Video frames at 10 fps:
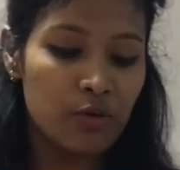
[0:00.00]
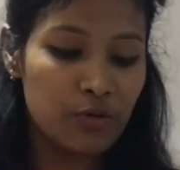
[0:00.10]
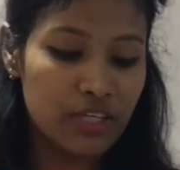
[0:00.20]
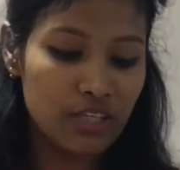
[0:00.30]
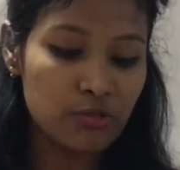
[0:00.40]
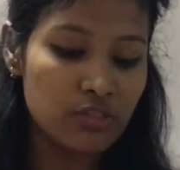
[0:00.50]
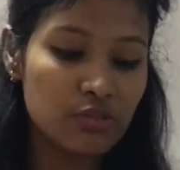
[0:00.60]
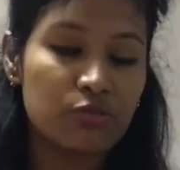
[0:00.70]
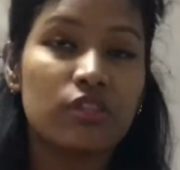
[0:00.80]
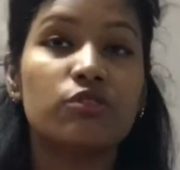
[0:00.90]
We use
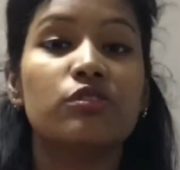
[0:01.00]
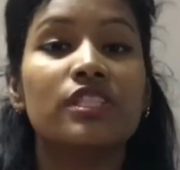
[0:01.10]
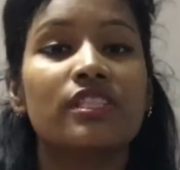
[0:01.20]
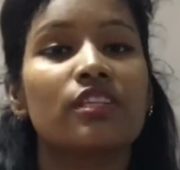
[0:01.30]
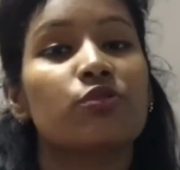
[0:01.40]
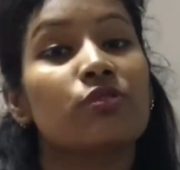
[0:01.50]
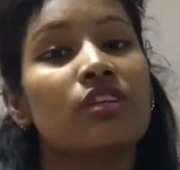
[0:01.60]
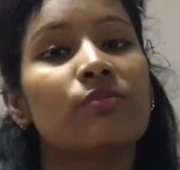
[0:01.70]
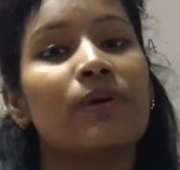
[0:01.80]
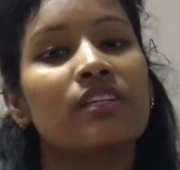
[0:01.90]
this sonar to detect
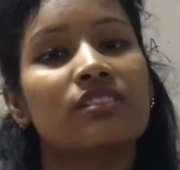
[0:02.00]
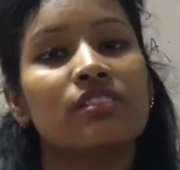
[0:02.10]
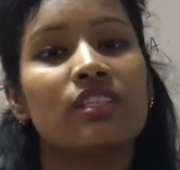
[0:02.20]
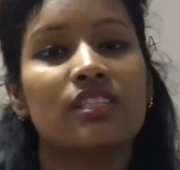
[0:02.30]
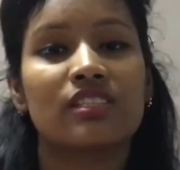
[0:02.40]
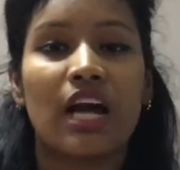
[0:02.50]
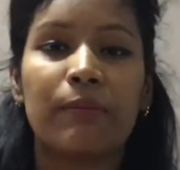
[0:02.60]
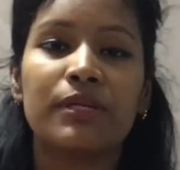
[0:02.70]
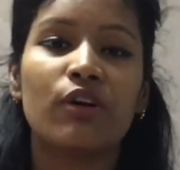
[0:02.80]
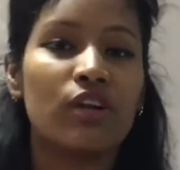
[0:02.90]
whether a person is
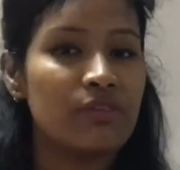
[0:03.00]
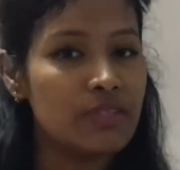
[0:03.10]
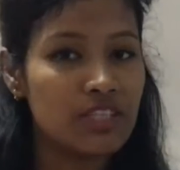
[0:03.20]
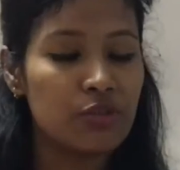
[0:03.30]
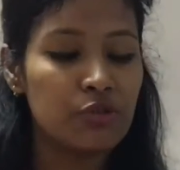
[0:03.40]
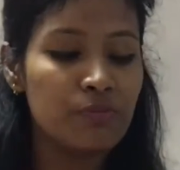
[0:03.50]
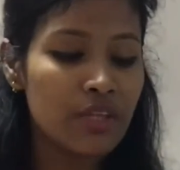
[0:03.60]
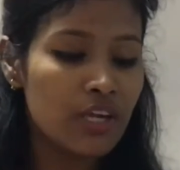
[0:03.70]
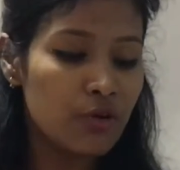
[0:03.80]
coming or leaving the room.